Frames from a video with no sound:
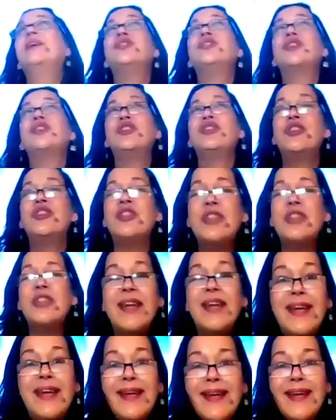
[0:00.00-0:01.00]

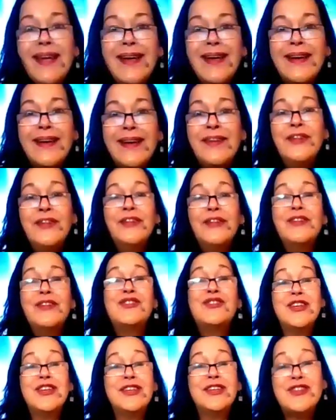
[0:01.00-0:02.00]
Cha-ching,
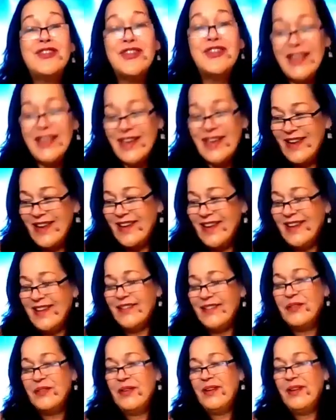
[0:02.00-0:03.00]

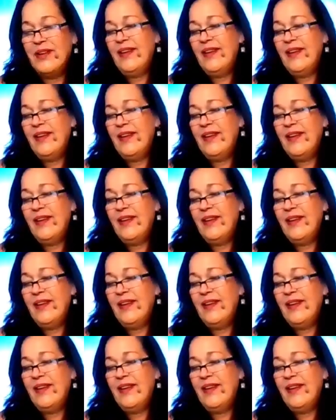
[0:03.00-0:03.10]
cha-ching.